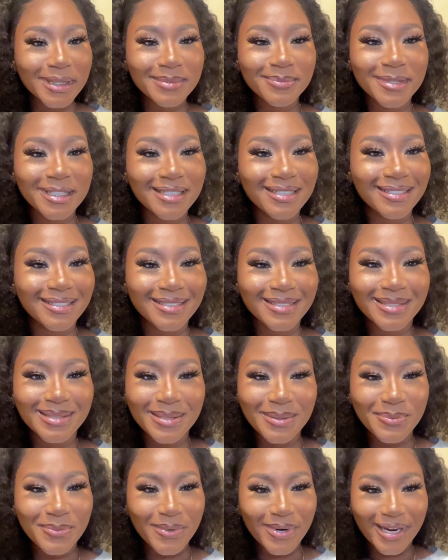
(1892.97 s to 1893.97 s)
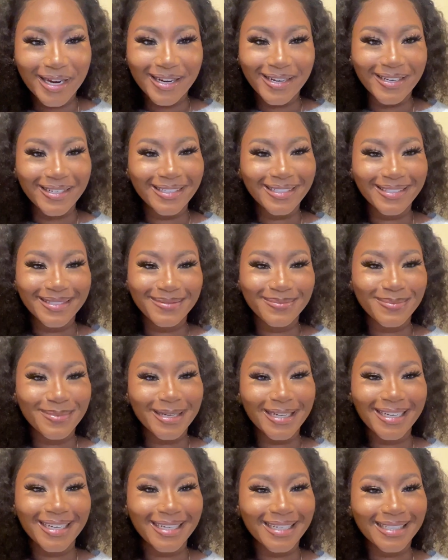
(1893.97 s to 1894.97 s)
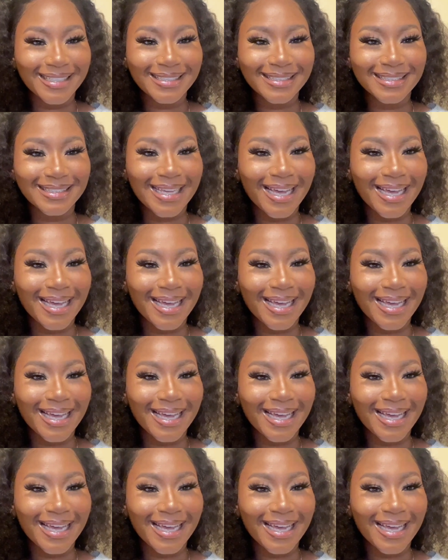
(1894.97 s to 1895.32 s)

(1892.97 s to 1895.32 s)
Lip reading: my dad go somewhere because